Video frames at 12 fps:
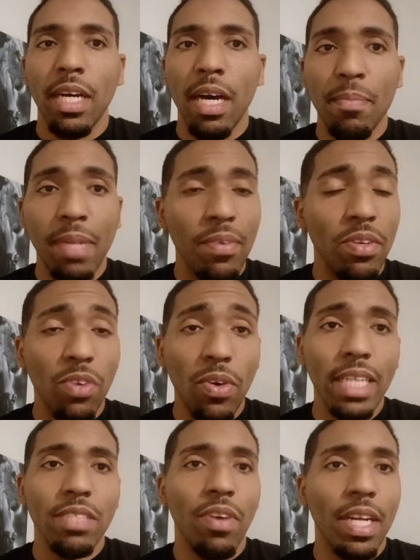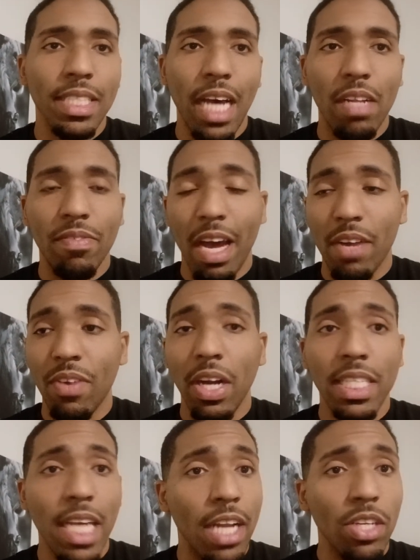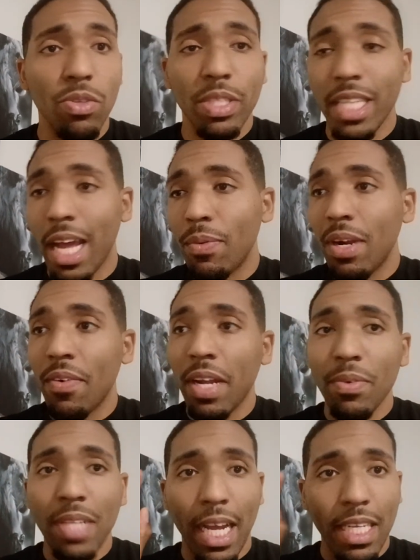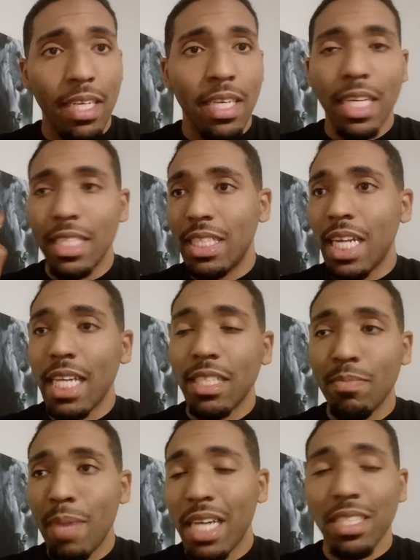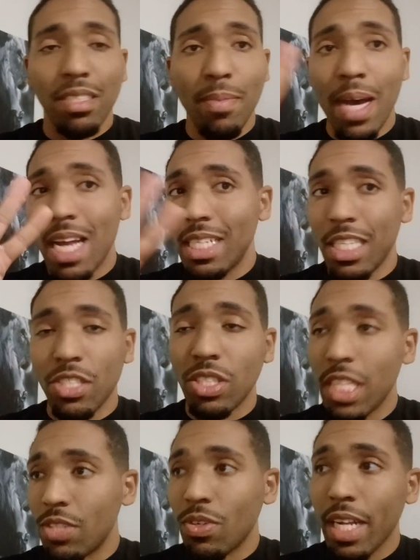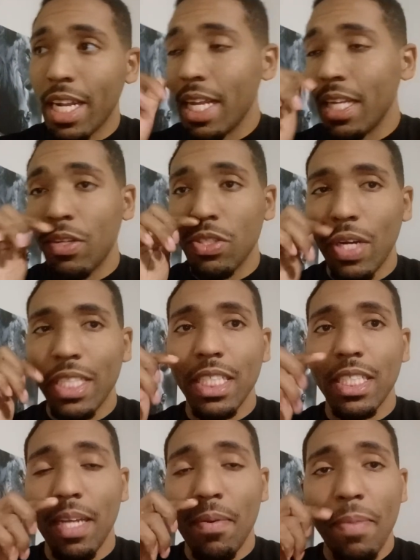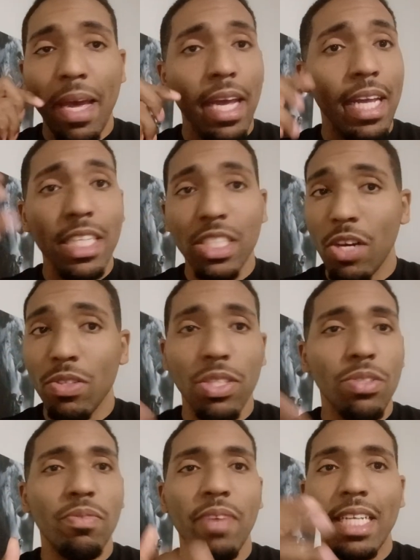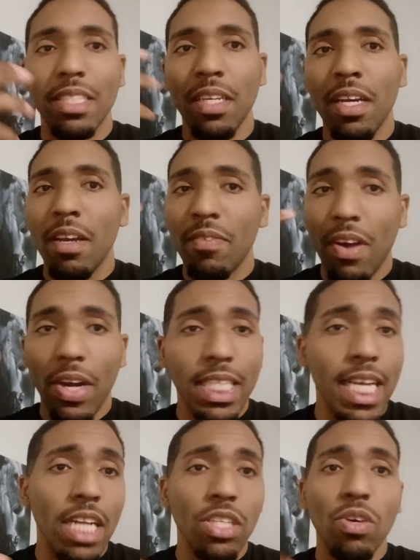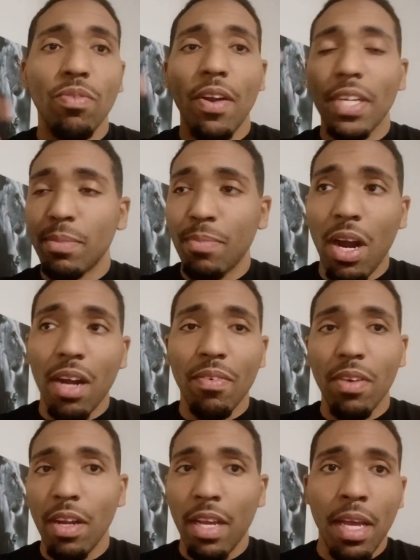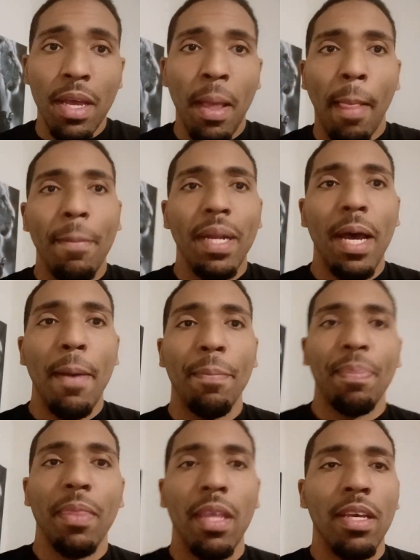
David Dvorak is a very solid fighter, very technical, just like whatever. He was like a chess mastermind, etc., etc. Then he transitioned to MMA. And this show, dude fights very technical, very smart. But